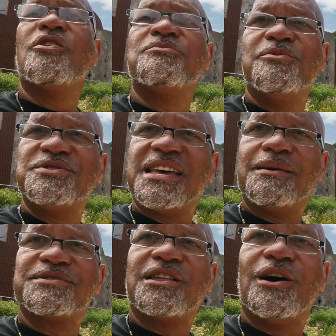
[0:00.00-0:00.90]
the
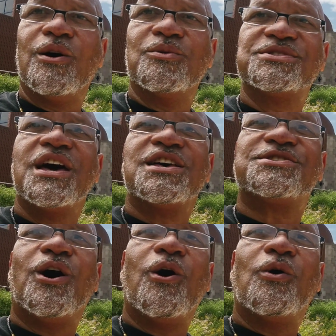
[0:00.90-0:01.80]
museums closed.
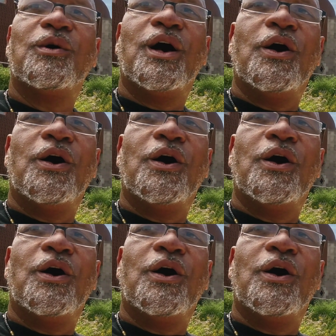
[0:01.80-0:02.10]
So